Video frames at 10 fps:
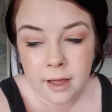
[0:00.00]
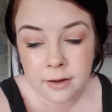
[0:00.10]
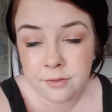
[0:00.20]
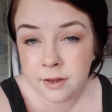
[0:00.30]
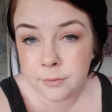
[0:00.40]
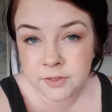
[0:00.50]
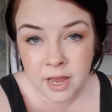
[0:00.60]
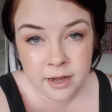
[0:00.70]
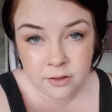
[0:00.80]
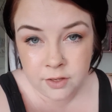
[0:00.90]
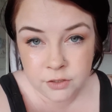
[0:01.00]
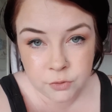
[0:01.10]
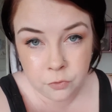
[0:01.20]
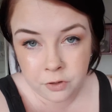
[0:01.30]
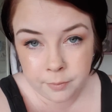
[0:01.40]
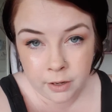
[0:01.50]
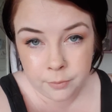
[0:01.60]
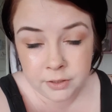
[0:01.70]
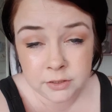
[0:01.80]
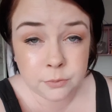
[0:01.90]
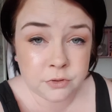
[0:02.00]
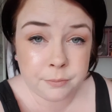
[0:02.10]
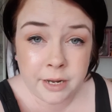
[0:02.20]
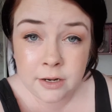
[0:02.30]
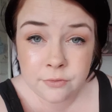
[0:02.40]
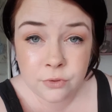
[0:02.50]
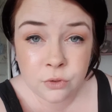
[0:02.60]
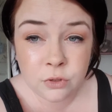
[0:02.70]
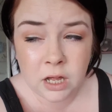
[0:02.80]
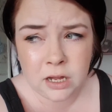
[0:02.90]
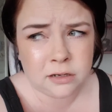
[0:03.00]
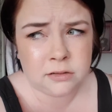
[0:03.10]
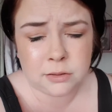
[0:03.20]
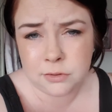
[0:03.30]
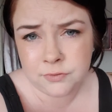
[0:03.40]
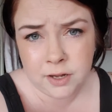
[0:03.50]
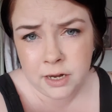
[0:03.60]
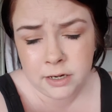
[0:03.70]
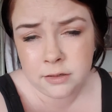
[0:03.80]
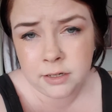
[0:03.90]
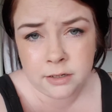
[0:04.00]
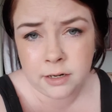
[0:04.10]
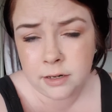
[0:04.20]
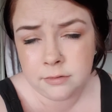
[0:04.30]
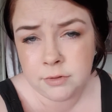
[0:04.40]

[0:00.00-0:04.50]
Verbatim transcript: I didn't think it was anything to worry about because it wasn't painful and I was fine in uh,